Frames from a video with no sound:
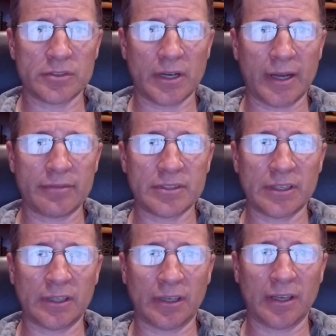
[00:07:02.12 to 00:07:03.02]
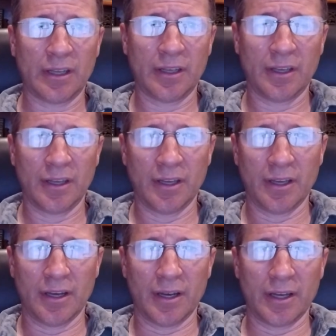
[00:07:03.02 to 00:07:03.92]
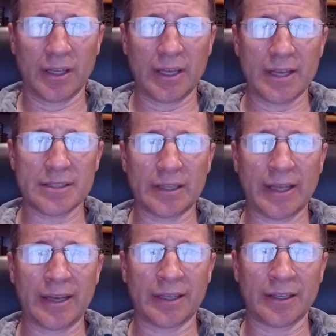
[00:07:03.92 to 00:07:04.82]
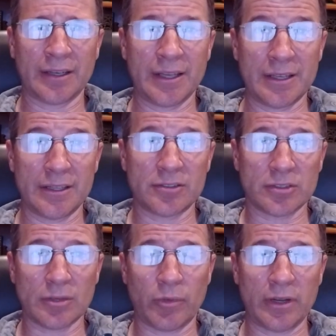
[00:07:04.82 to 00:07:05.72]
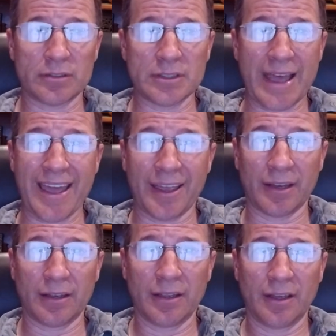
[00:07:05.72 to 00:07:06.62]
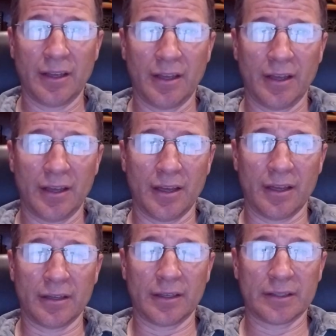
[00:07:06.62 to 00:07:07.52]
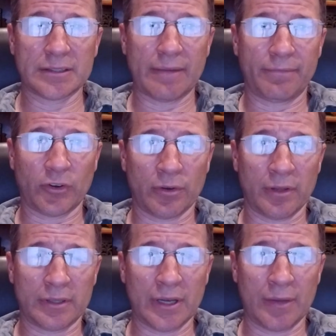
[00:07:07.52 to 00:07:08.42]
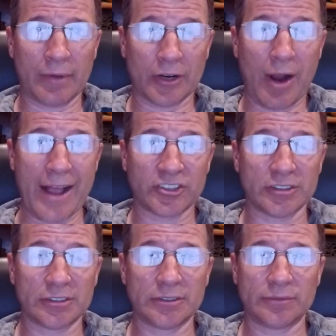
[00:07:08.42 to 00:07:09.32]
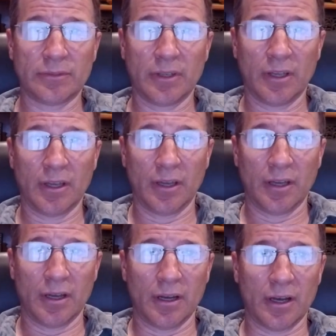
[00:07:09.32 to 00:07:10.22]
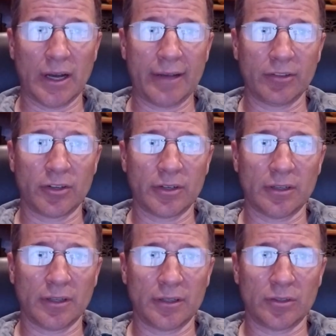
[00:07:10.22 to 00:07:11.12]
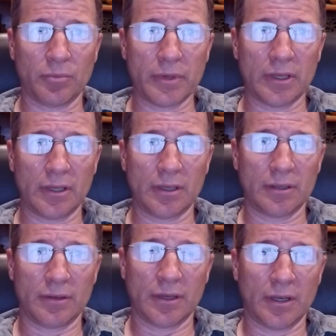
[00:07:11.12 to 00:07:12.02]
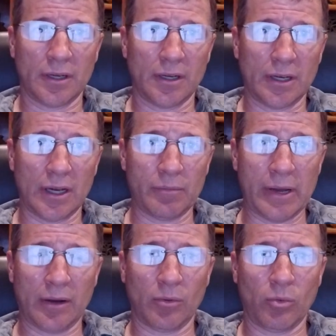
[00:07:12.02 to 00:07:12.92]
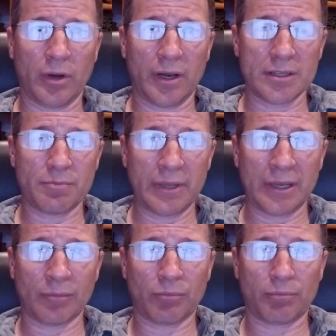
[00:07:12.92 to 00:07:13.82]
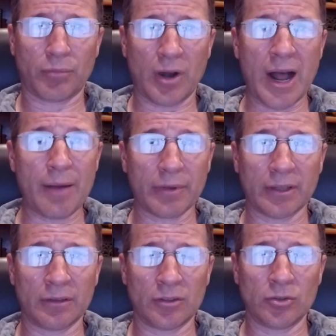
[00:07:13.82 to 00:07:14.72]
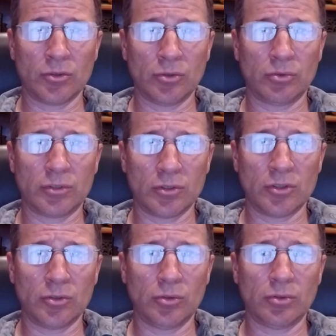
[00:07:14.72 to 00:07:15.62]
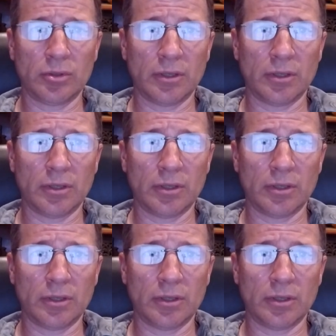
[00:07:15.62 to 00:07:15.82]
that I've seen, he has it landing in his or someone else's hand, except for the time it crashes. I've learned a little bit about what a spinning prop can do to you